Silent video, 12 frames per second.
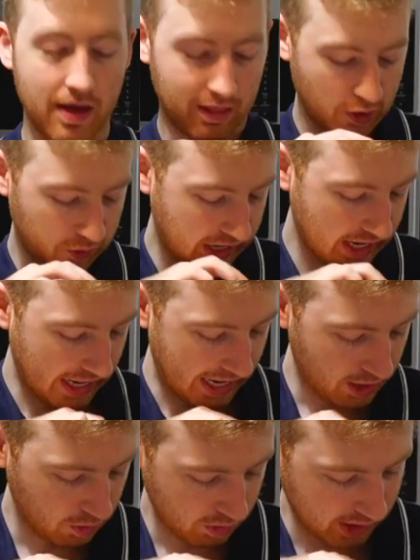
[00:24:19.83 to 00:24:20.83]
and locate it
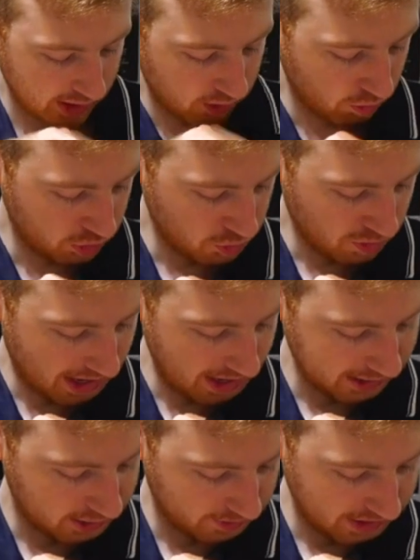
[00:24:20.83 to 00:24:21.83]
anywhere where you
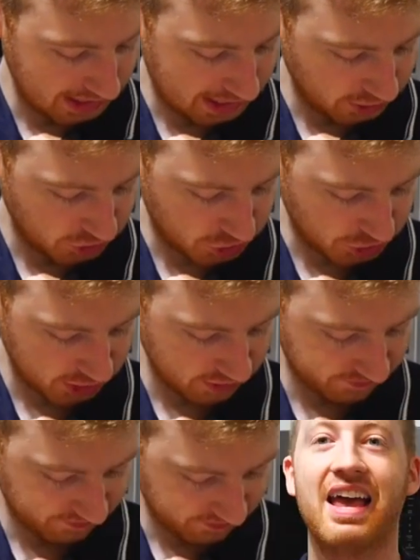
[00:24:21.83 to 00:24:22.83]
want it to be on your
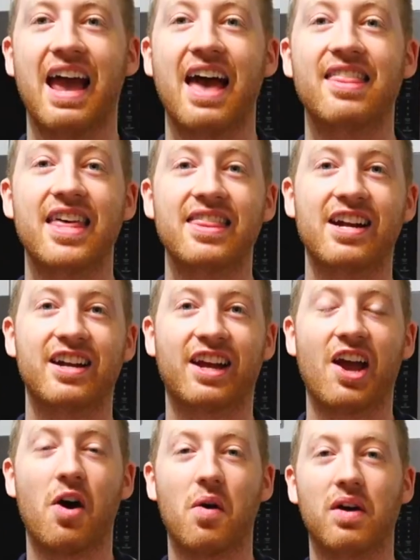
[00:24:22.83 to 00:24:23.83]
shirt. And then there you
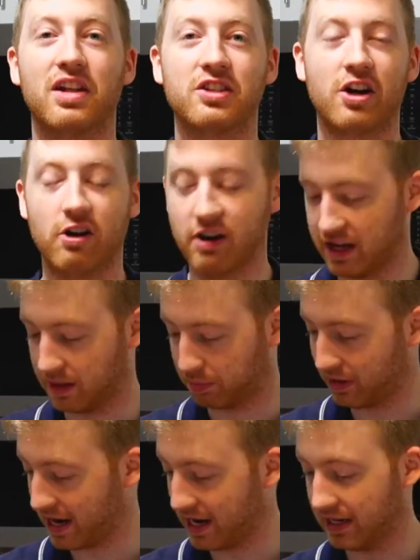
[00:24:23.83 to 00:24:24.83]
go, it's already
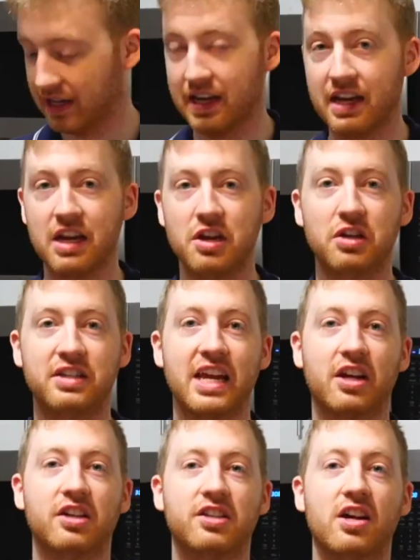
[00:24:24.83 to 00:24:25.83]
applied. You
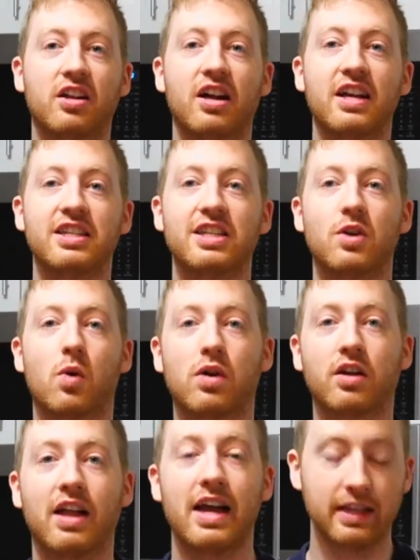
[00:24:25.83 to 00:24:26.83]
take your sunglasses
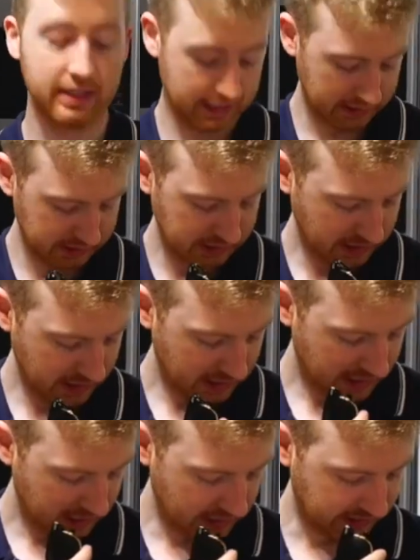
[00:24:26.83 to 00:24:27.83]
or glasses,
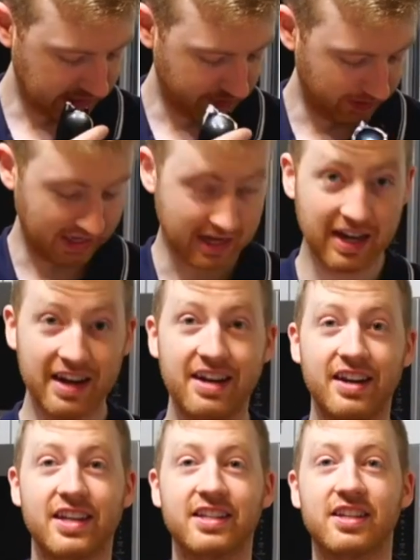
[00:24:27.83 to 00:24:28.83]
and it's going to be
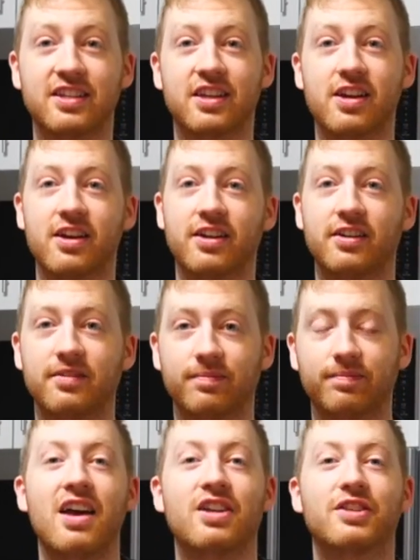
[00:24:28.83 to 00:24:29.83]
nice and secure.
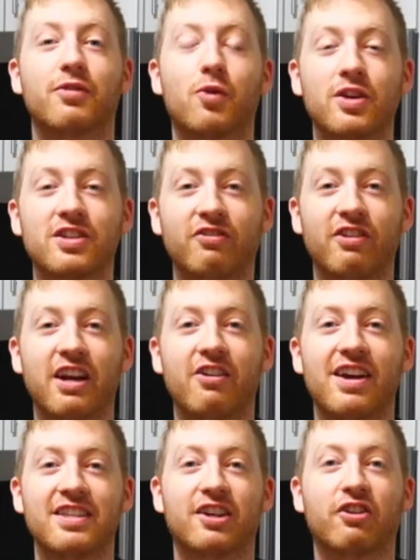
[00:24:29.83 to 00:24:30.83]
So of course the reader
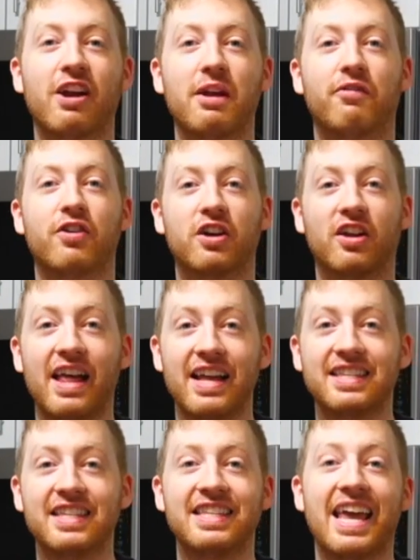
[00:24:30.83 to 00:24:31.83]
rests are great for your
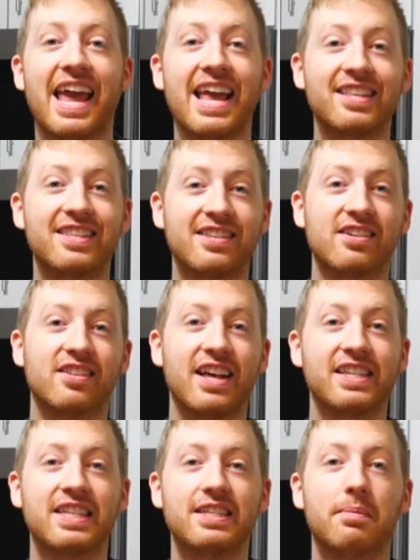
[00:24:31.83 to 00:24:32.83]
glasses and
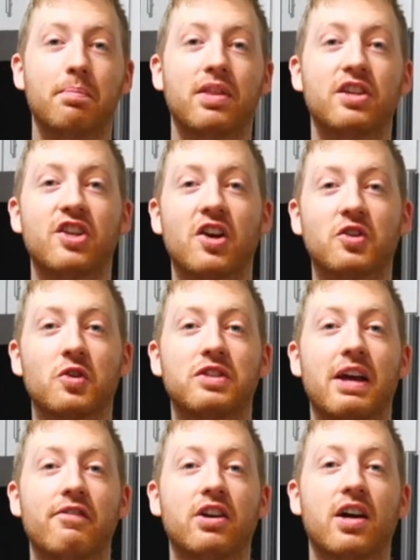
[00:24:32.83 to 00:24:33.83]
sunglasses, but there's also
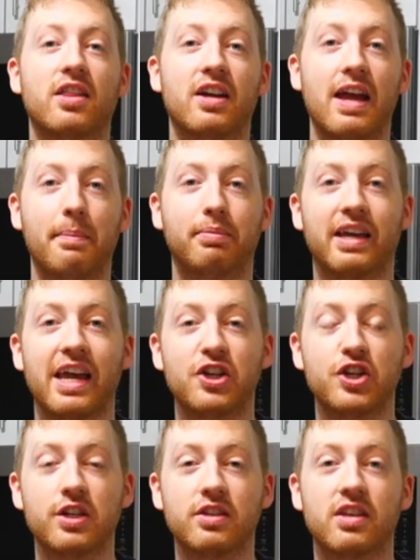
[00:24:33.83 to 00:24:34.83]
several other
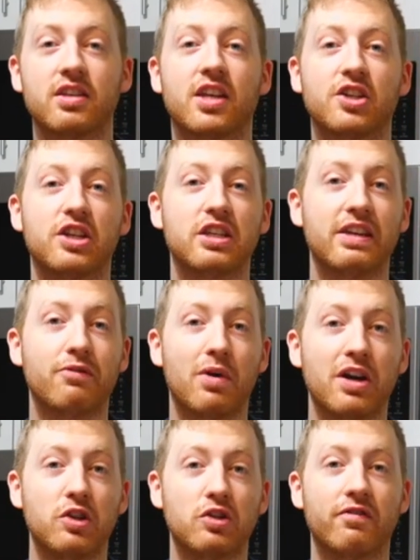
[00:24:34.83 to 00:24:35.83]
applications, such as if you
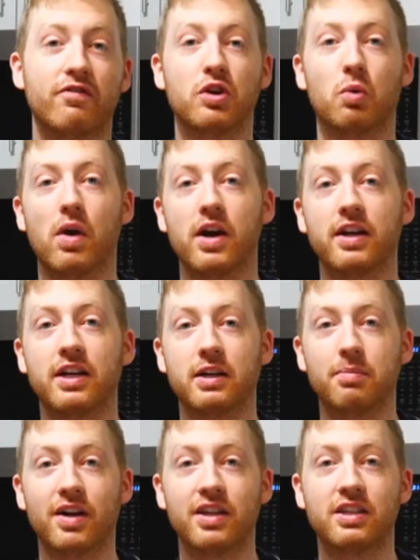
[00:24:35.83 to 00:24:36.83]
want to use them for your wired
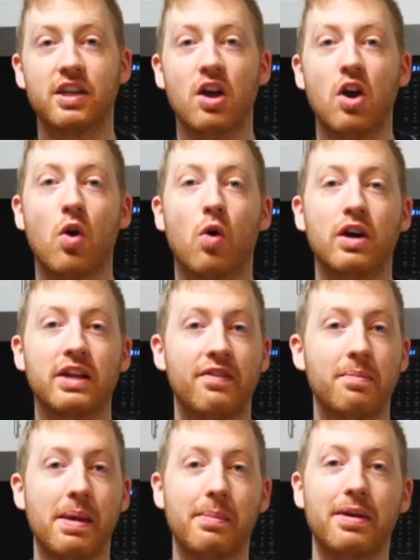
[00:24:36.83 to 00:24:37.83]
earbuds, or
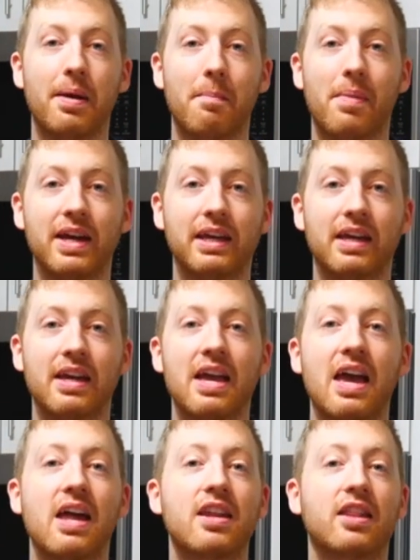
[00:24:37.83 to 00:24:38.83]
even maybe a mic.
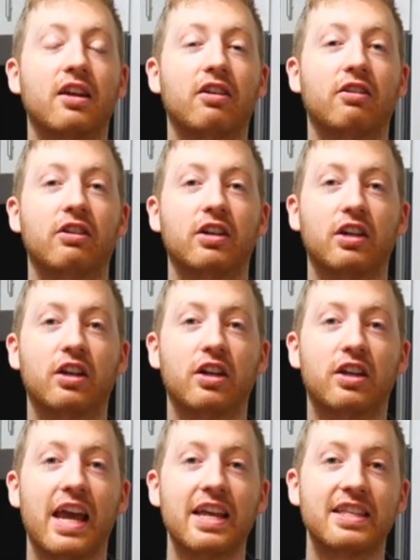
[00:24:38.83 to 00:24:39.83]
Another really
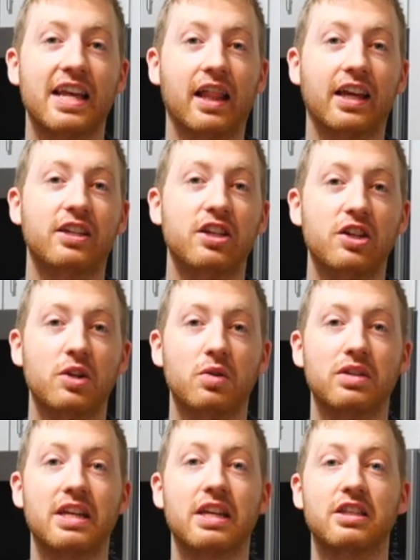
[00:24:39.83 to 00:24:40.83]
good case that I like to
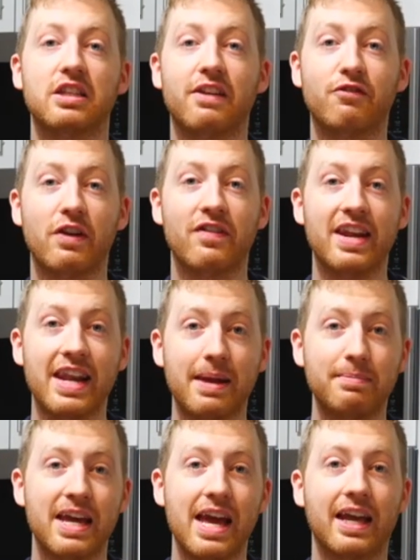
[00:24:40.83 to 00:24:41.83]
use is if you have a
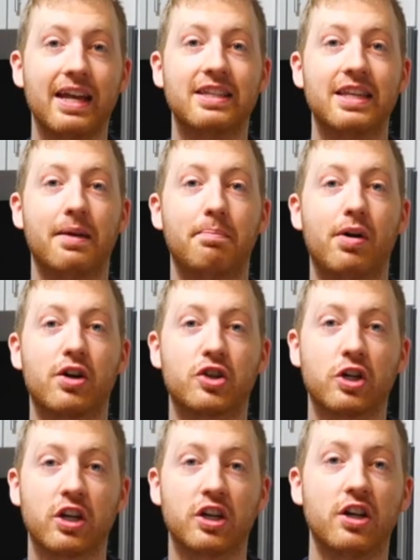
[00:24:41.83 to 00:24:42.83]
name tag, instead of
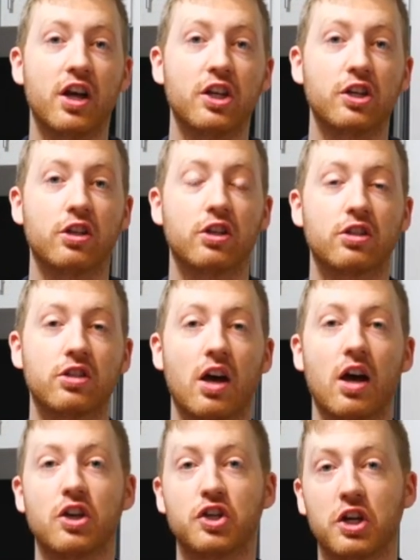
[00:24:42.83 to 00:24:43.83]
puncturing your
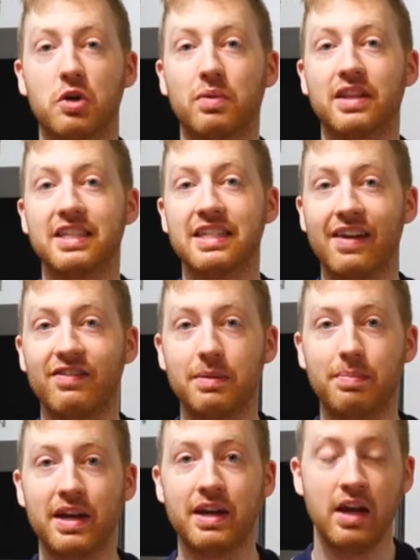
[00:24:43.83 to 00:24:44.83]
shirt with a safety
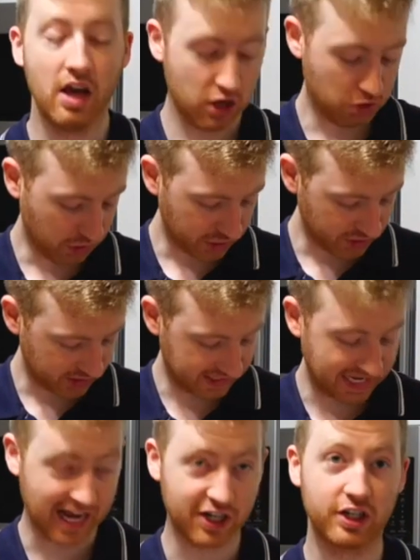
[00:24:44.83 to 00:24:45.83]
pin, you can just
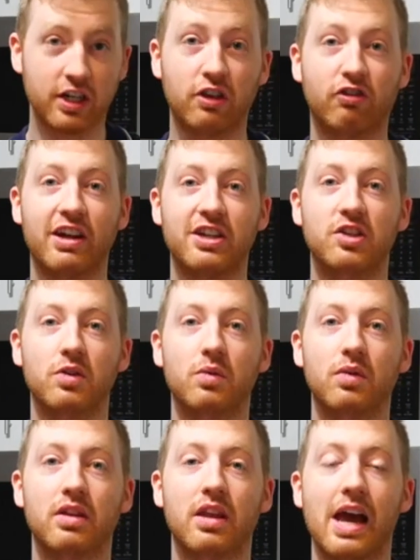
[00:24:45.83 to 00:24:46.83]
attach it right
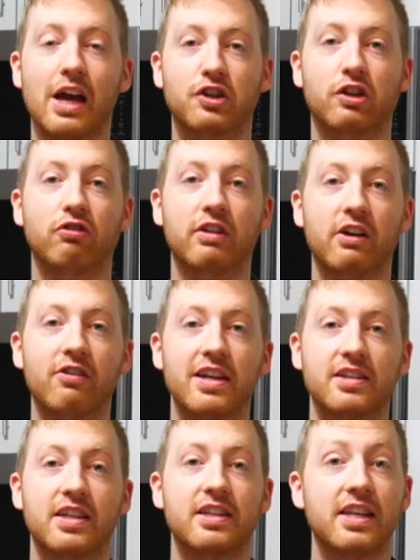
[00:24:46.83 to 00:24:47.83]
to the actual reader
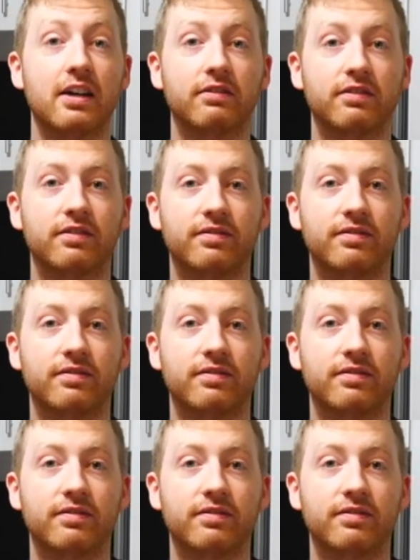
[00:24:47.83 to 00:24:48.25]
rest itself.